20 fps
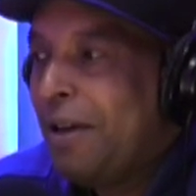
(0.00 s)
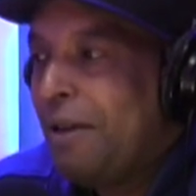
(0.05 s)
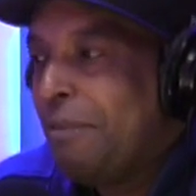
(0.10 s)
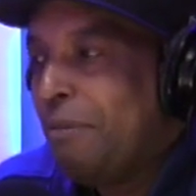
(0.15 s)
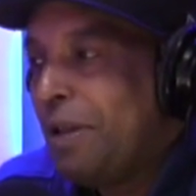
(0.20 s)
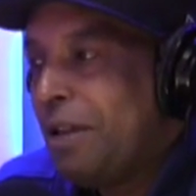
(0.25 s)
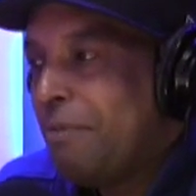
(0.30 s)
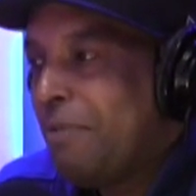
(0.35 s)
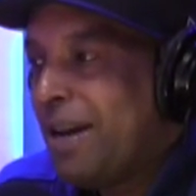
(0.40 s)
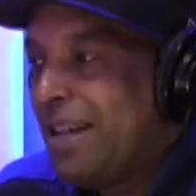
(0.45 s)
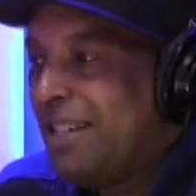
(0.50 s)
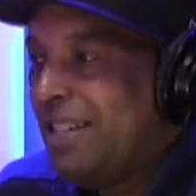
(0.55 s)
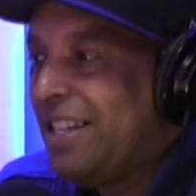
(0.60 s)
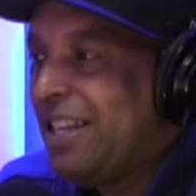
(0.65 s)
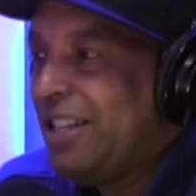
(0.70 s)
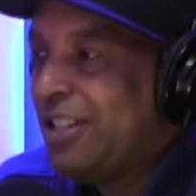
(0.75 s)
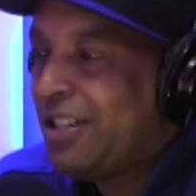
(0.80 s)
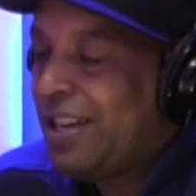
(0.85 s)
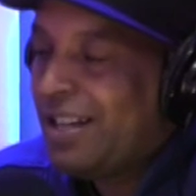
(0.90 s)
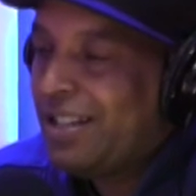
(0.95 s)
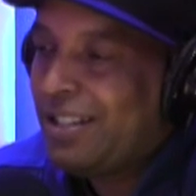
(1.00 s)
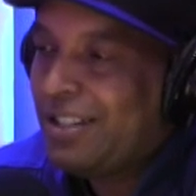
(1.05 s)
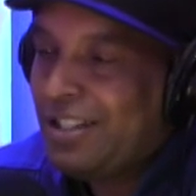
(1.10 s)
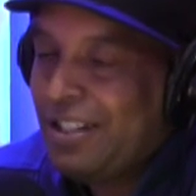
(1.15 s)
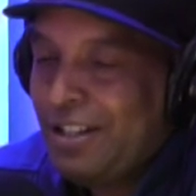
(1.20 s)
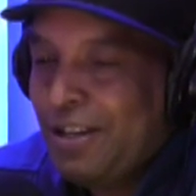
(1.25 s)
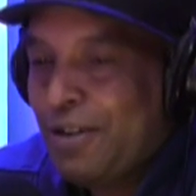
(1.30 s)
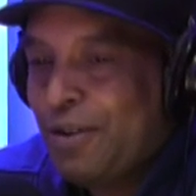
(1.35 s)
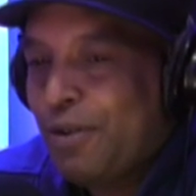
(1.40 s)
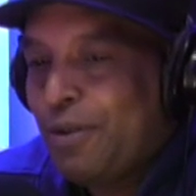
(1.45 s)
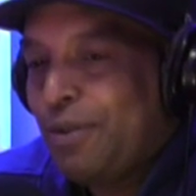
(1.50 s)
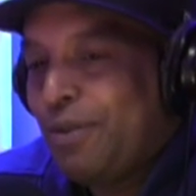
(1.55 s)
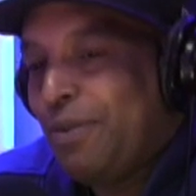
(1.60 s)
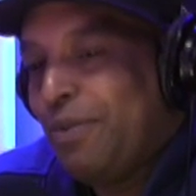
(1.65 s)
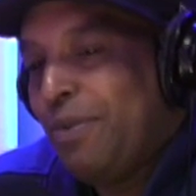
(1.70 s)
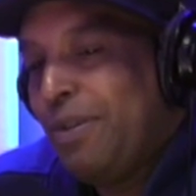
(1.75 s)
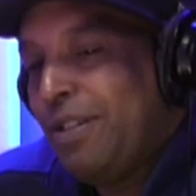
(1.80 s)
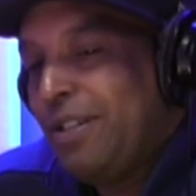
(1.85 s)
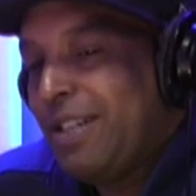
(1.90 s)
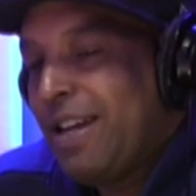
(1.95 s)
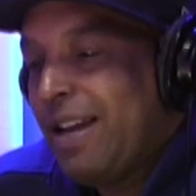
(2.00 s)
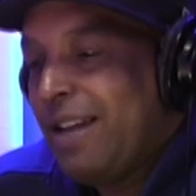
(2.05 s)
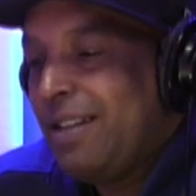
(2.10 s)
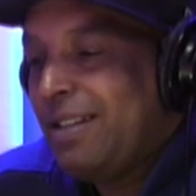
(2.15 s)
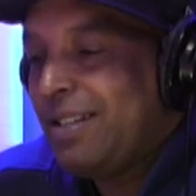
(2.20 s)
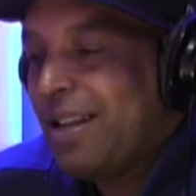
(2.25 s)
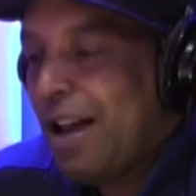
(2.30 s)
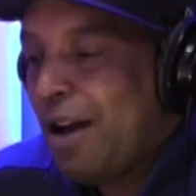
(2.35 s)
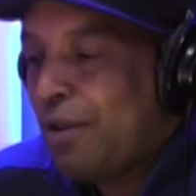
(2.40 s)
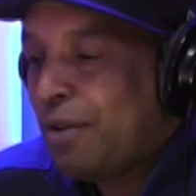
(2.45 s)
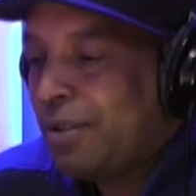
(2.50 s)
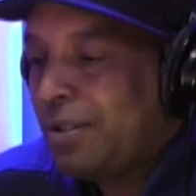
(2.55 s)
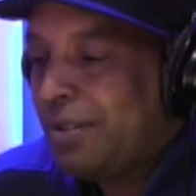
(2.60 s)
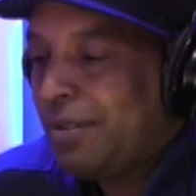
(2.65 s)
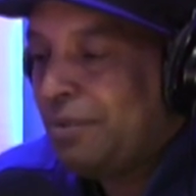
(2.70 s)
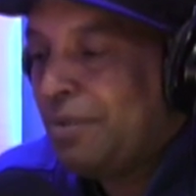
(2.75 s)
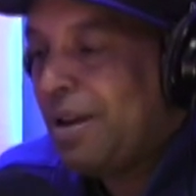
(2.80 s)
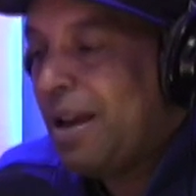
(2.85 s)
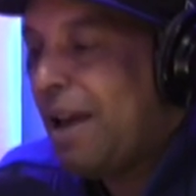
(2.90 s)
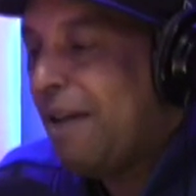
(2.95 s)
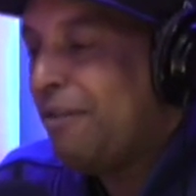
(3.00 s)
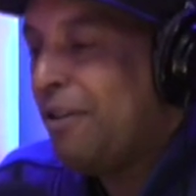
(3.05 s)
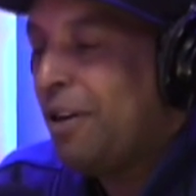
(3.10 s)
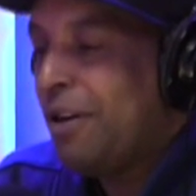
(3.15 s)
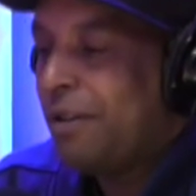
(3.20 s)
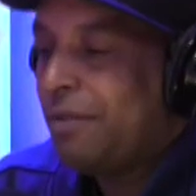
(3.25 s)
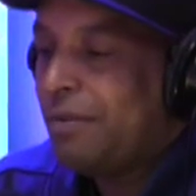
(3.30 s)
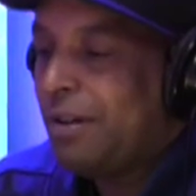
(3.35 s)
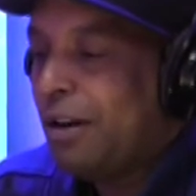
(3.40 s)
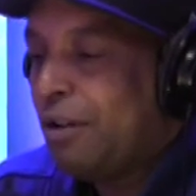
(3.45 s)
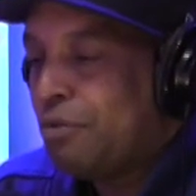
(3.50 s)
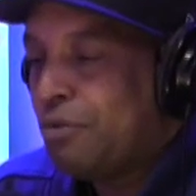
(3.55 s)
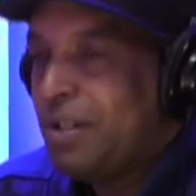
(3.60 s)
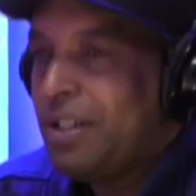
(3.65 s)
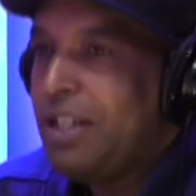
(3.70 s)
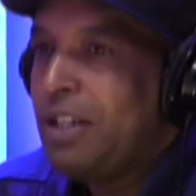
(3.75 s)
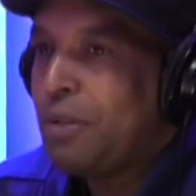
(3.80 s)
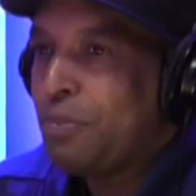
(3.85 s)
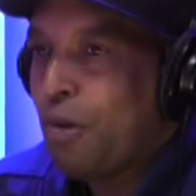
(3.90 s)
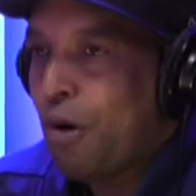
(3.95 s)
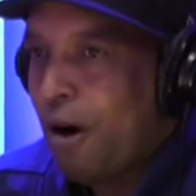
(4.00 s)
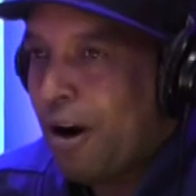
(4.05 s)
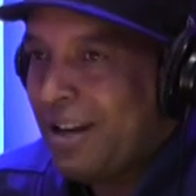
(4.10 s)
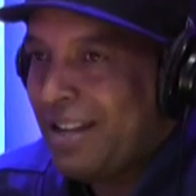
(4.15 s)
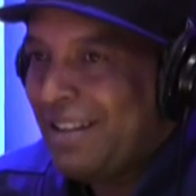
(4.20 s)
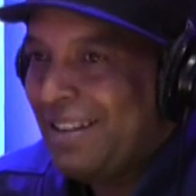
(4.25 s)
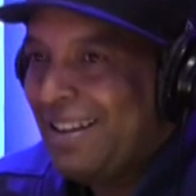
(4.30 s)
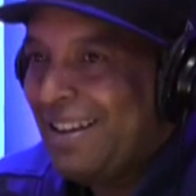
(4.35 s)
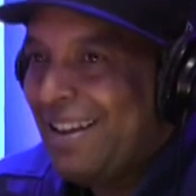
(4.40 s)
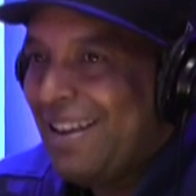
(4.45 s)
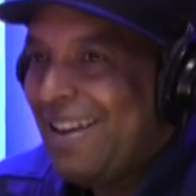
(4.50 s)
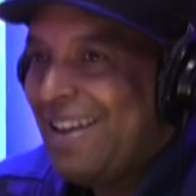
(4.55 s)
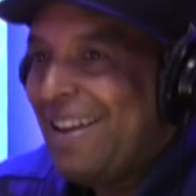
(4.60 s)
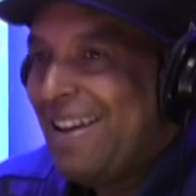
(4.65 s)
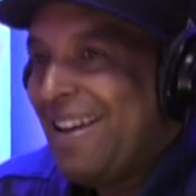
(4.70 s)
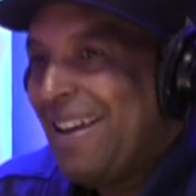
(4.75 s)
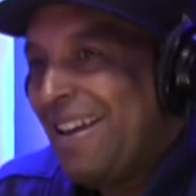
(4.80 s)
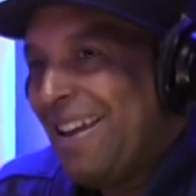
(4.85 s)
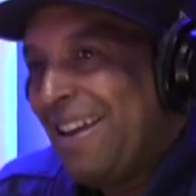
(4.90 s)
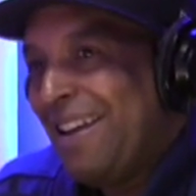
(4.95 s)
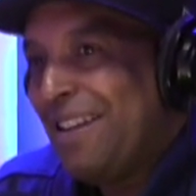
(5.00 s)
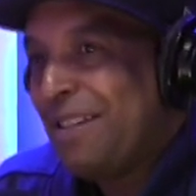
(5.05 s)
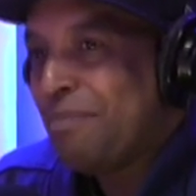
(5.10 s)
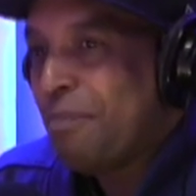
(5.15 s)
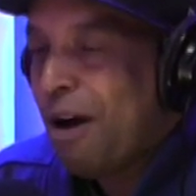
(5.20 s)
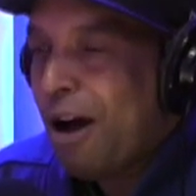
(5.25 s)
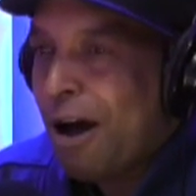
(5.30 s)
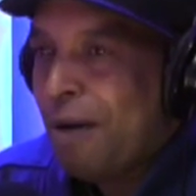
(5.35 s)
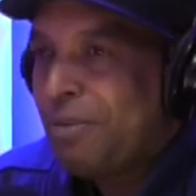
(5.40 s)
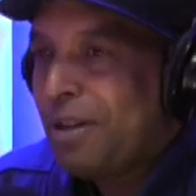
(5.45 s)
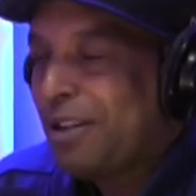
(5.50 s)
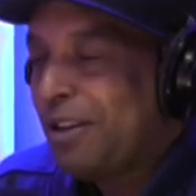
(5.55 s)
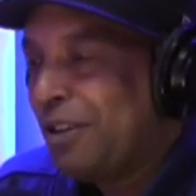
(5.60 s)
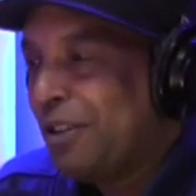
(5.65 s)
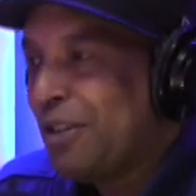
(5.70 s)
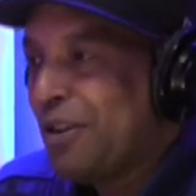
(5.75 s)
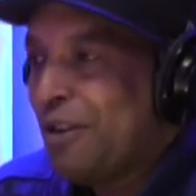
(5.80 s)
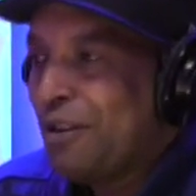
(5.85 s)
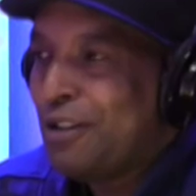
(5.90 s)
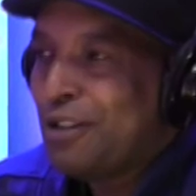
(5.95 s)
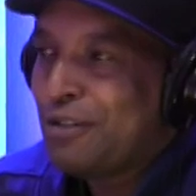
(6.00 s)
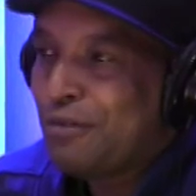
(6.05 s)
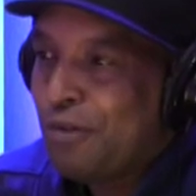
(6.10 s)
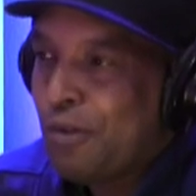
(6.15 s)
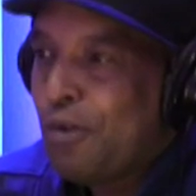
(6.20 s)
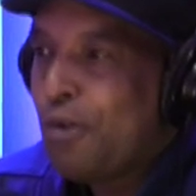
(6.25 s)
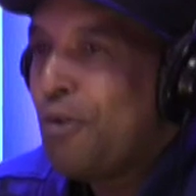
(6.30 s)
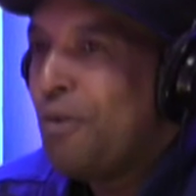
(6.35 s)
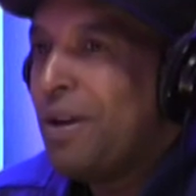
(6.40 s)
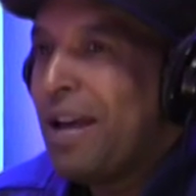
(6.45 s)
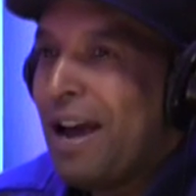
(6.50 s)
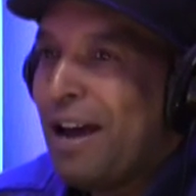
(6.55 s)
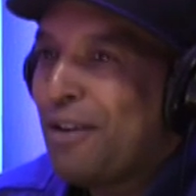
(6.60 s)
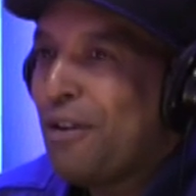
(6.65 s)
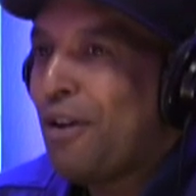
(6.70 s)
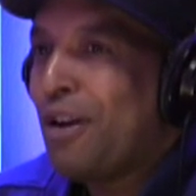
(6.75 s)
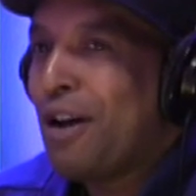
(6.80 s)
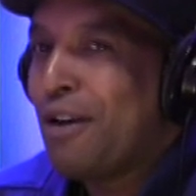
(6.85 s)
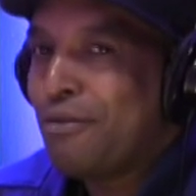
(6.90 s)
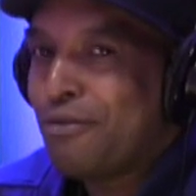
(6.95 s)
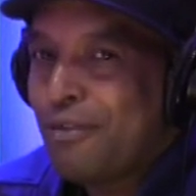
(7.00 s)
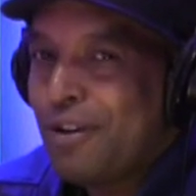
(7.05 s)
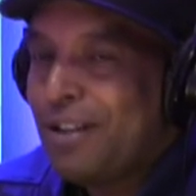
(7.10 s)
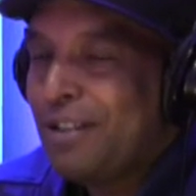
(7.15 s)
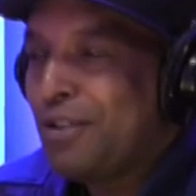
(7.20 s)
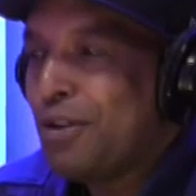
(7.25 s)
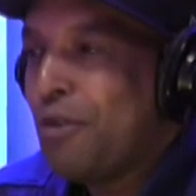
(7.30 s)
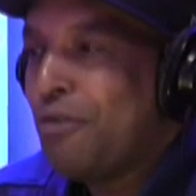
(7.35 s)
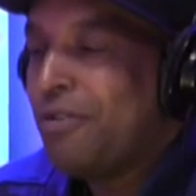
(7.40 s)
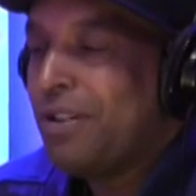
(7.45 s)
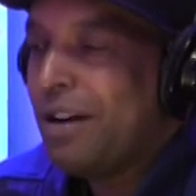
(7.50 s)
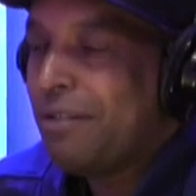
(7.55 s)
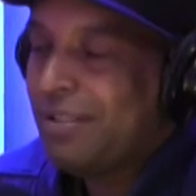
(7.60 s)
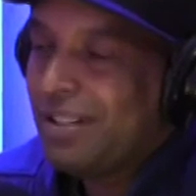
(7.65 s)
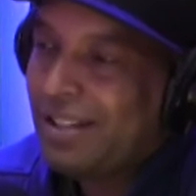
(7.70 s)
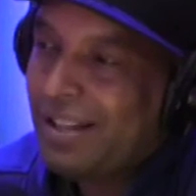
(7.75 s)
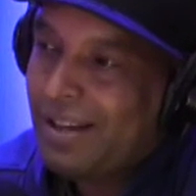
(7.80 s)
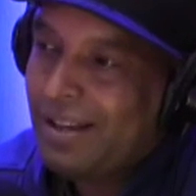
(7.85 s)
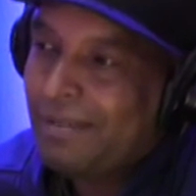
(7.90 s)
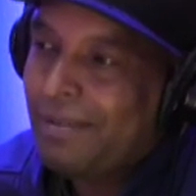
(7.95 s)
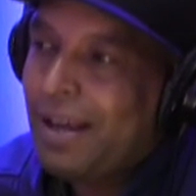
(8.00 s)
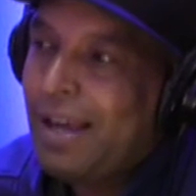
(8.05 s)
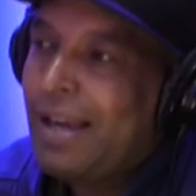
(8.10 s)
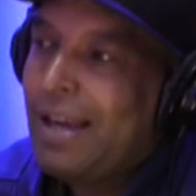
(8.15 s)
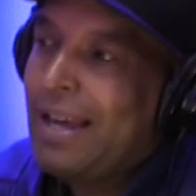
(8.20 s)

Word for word: Me and my DJ Co, we was at his house. We were having a, a release party. Mm-hmm. His mom had cooked all his food. We had all our friends over and everything.